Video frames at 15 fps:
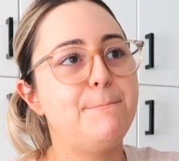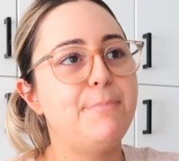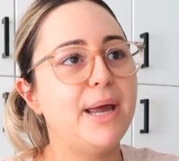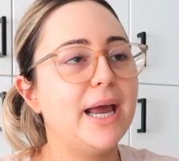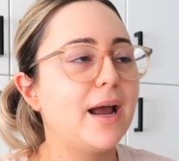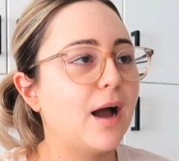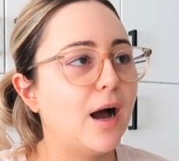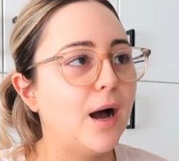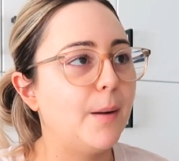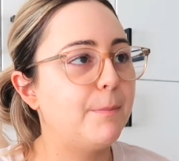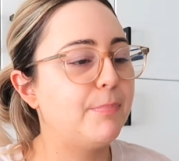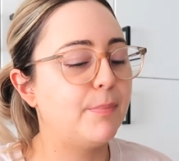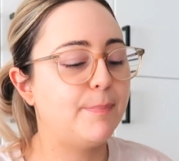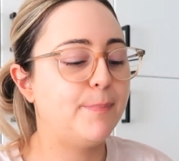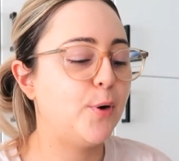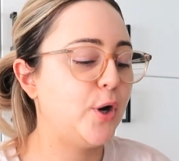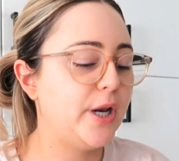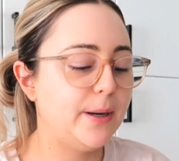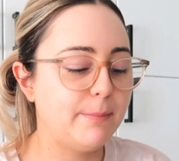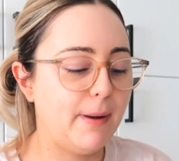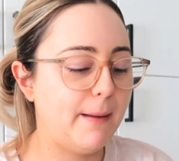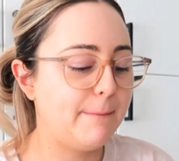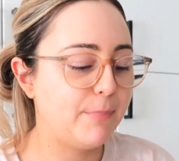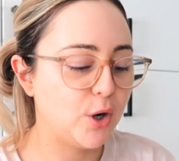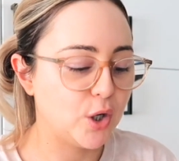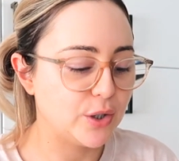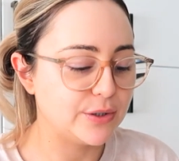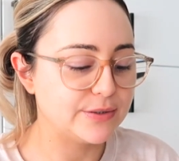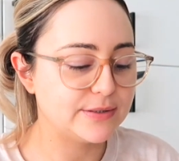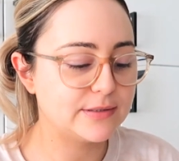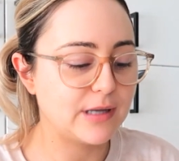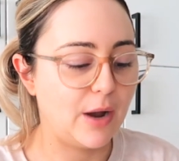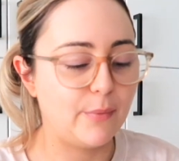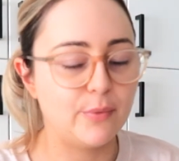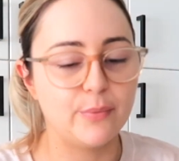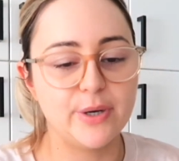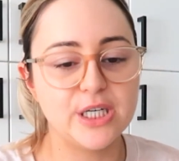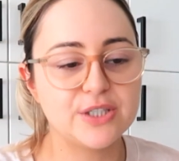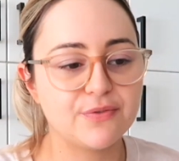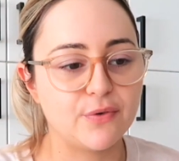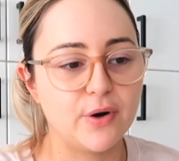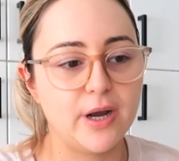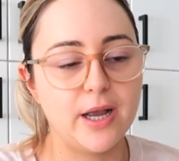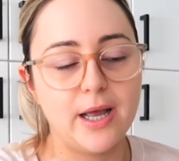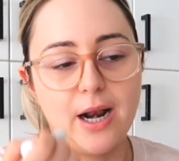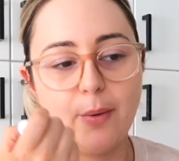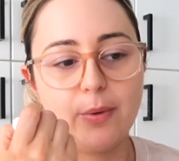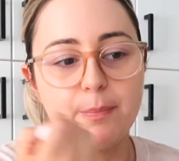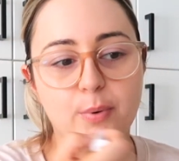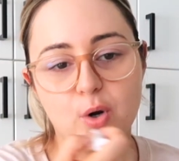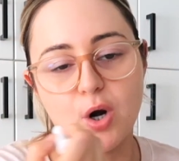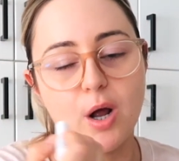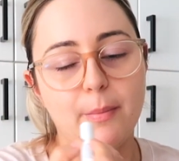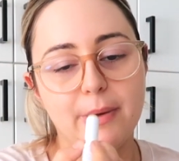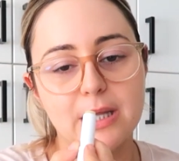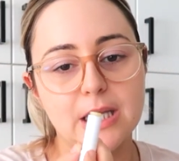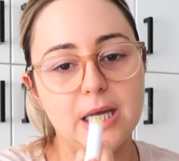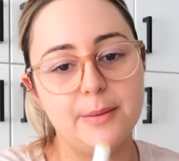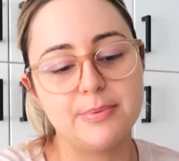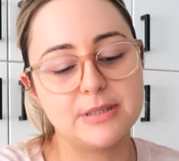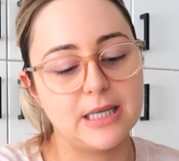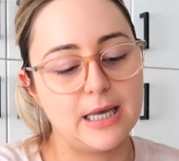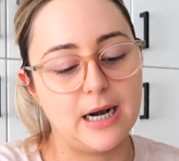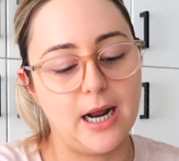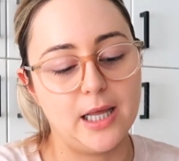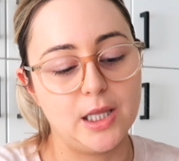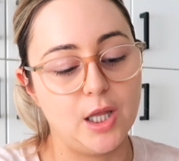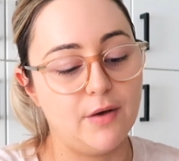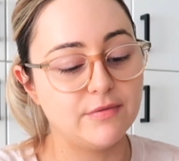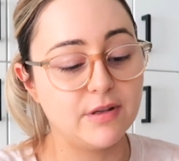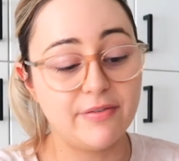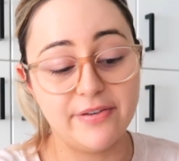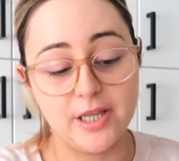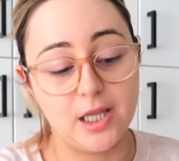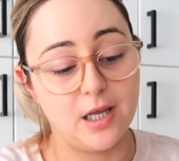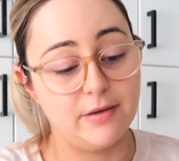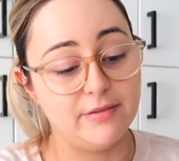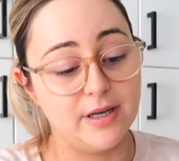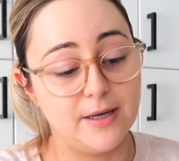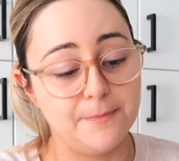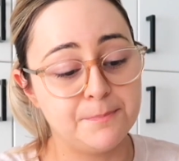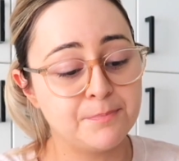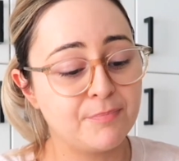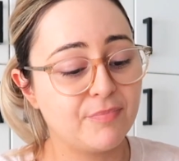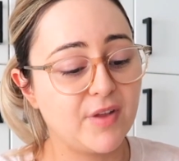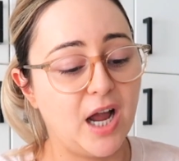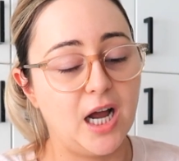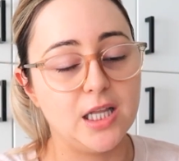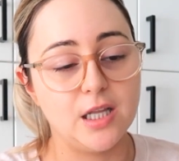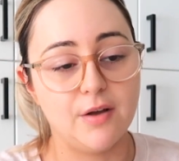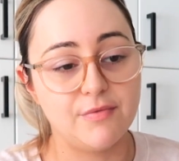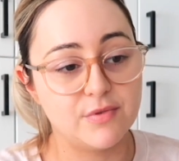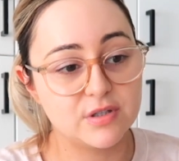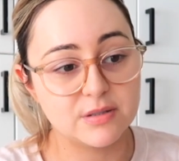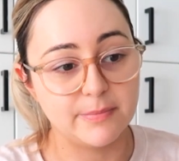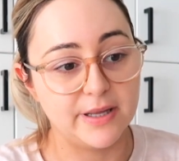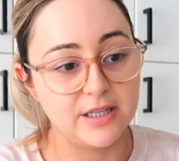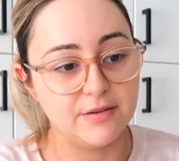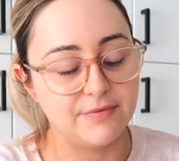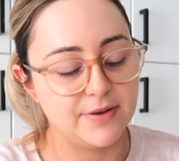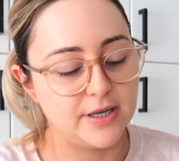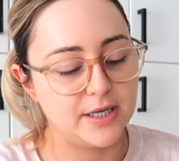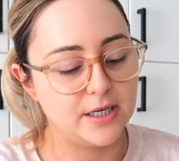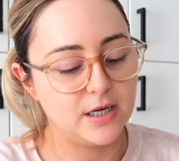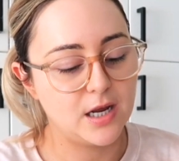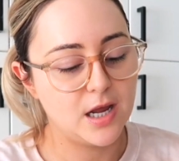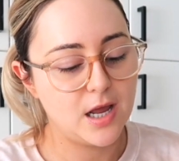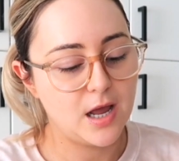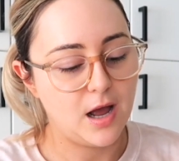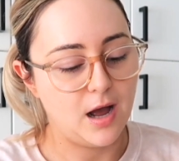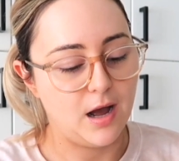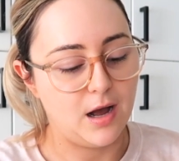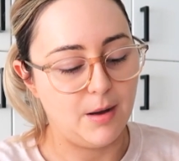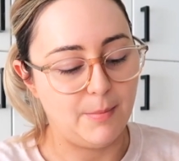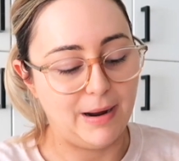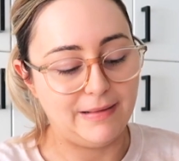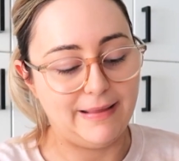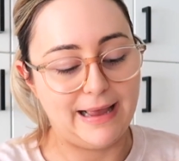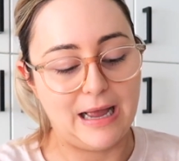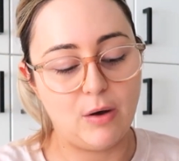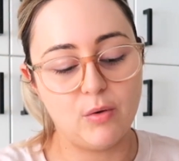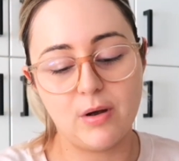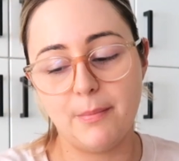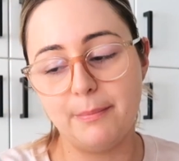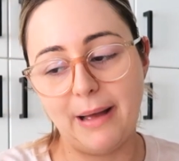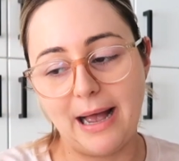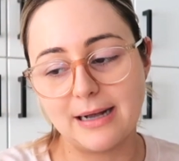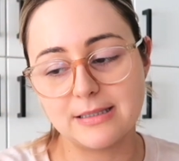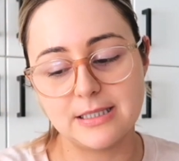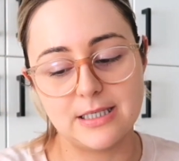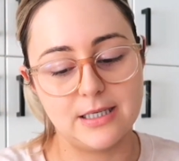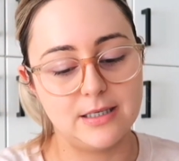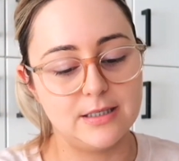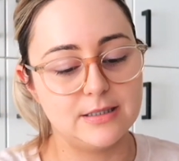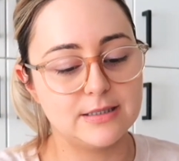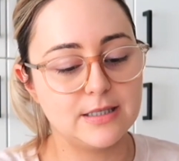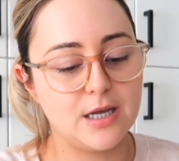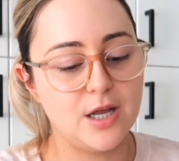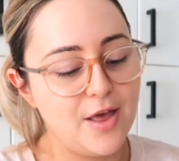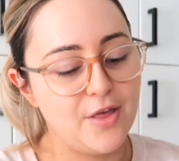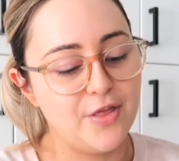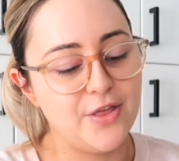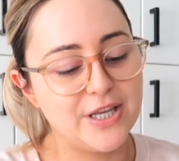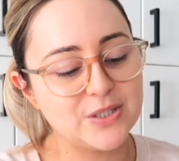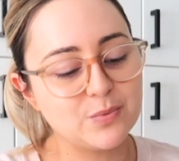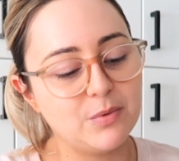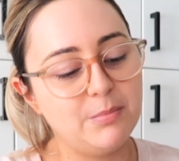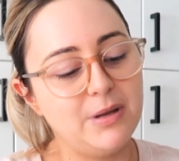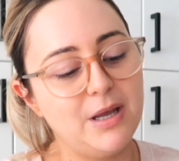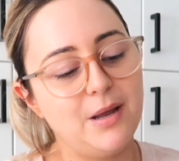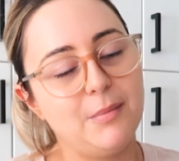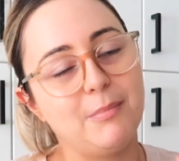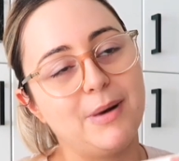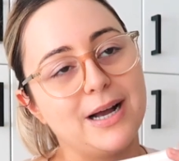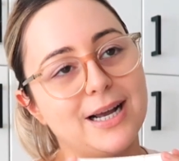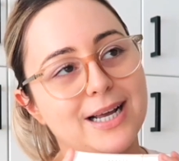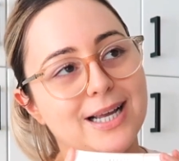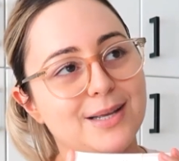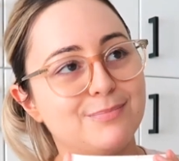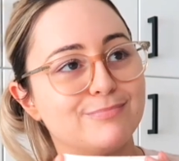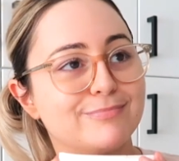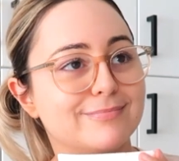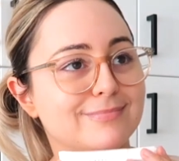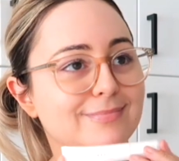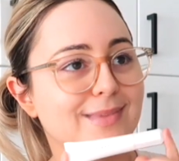pick up, put in my purse, I would reach for it and I would put it on my lips and I love the feeling of it. I love the smell of it. Um, I like how compact it is. This would be my